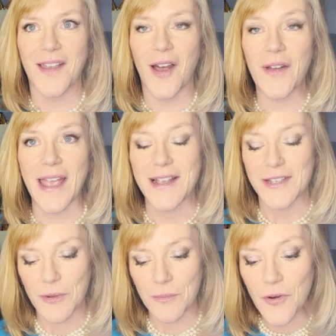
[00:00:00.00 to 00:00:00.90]
Okay,
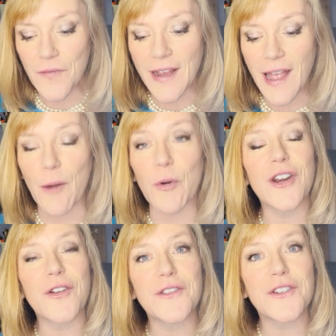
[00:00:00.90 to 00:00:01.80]
so moving on, we're
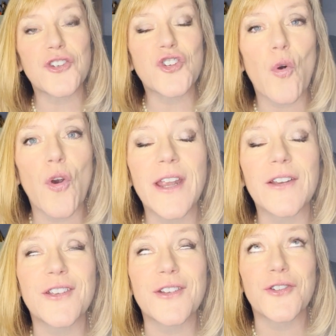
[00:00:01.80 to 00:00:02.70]
going to go to
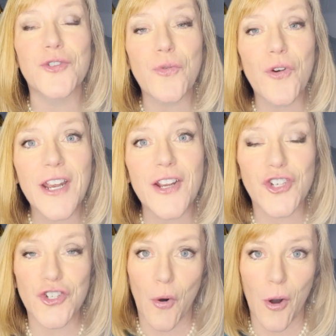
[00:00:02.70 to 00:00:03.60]
the Detroit
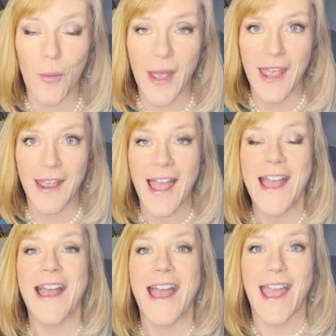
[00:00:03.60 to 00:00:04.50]
Shoreway
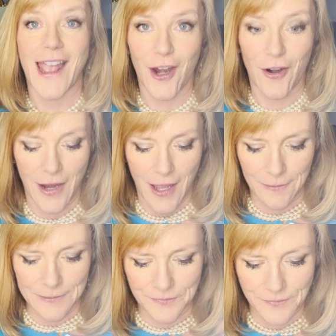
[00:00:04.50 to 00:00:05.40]
area,
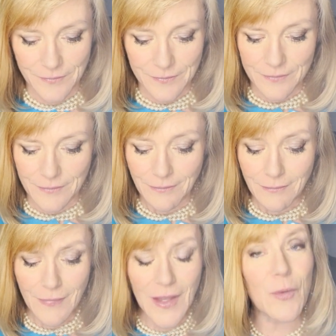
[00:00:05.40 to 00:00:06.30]

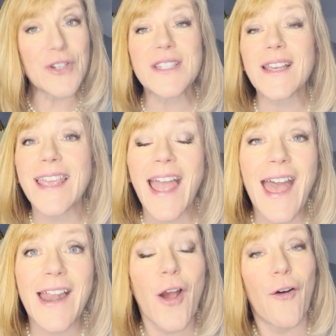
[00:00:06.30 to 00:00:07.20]
which is
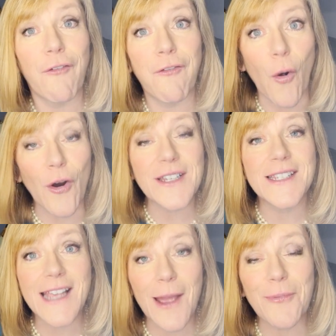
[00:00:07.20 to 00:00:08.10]
again four
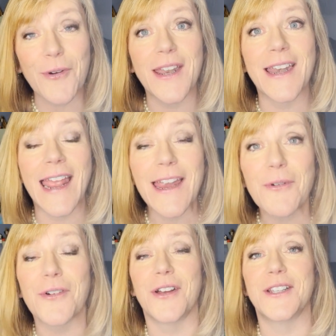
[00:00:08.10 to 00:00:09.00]
separate
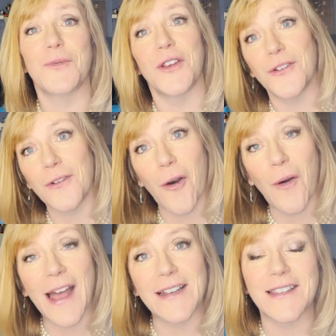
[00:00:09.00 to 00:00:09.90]
neighborhoods when you go
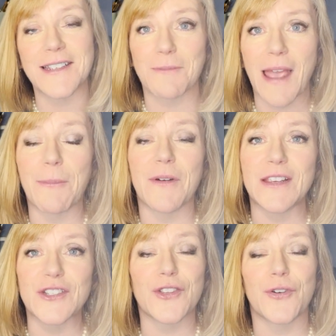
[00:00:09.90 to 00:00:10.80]
onto this map of
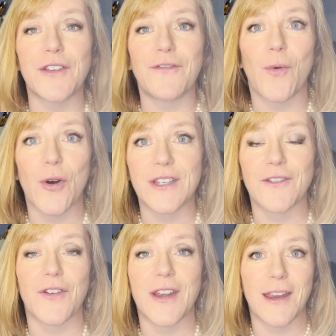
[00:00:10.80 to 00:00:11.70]
these 34
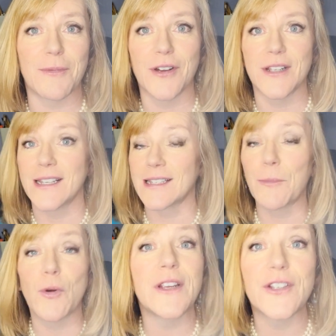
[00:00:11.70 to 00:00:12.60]
different neighborhoods, because
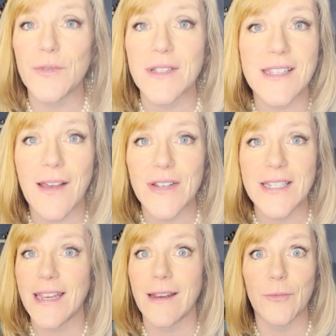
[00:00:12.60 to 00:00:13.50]
I'm only doing
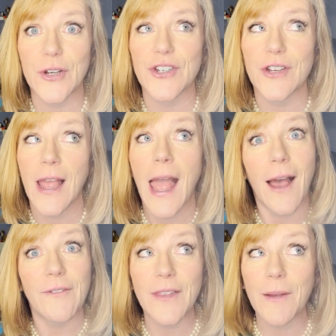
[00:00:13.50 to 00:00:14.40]
17, which
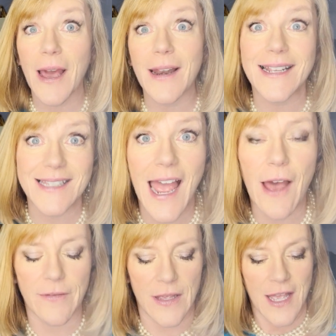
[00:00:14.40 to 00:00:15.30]
if you think about it, it's
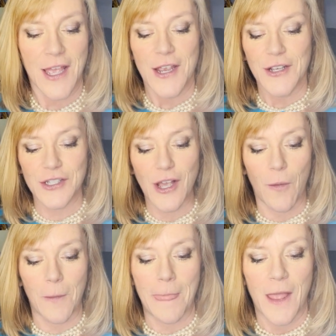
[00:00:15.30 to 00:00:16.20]
half.
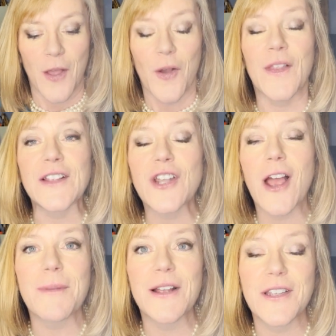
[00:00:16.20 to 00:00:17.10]
So let's
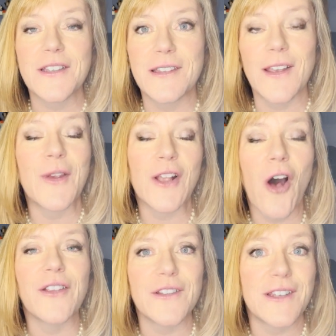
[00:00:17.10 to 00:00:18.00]
talk about we
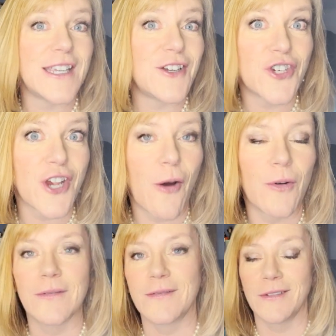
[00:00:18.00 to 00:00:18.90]
call it the D
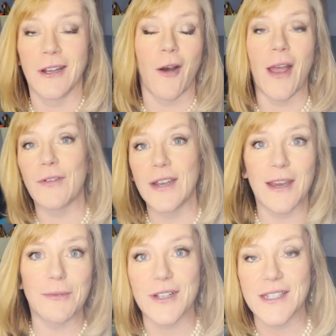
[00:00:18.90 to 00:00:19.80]
Show. Every
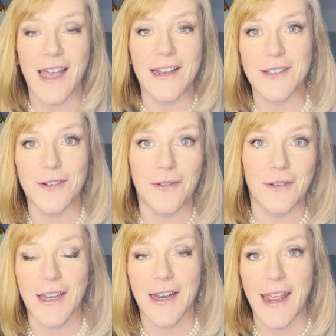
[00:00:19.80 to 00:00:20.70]
neighborhood's got its little
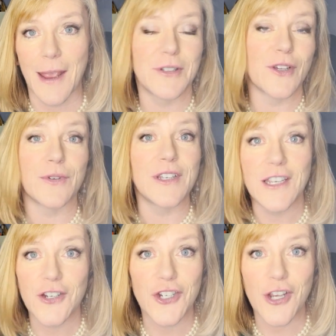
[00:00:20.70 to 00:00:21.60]
nickname. So
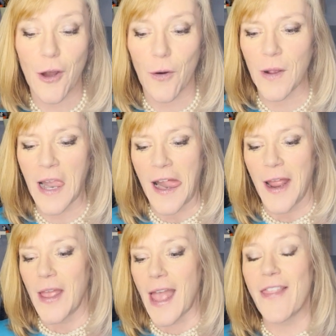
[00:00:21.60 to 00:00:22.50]
D Show,
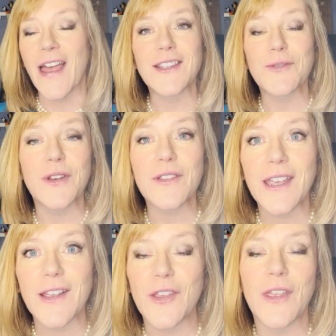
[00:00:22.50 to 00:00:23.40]
and that's
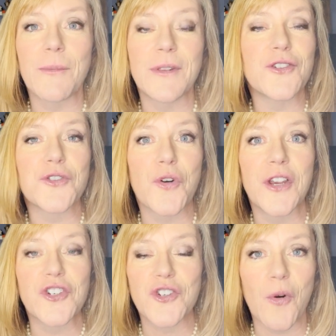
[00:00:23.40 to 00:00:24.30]
really, you think of the
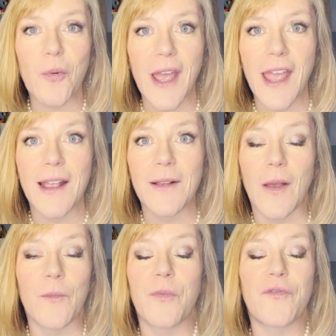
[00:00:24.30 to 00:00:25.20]
Detroit Shoreway,
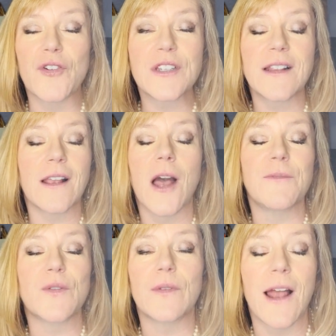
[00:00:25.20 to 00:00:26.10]
first thing that
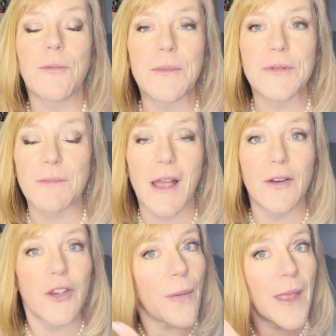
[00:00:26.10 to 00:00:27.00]
comes to a lot of people's
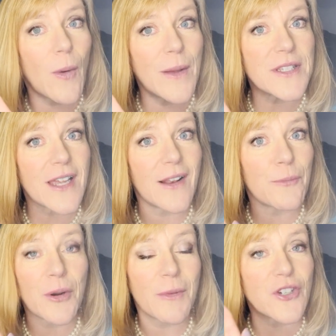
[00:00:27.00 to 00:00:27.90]
mind, you go on that website,
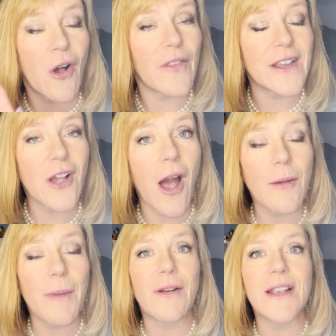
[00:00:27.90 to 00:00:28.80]
pretty much all they talk
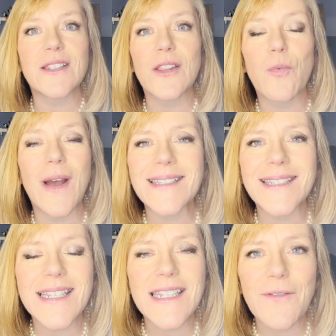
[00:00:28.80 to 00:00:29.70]
about is the West
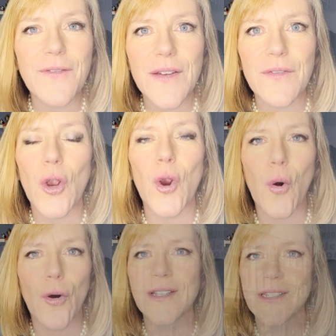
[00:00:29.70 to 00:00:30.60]
65th Gordon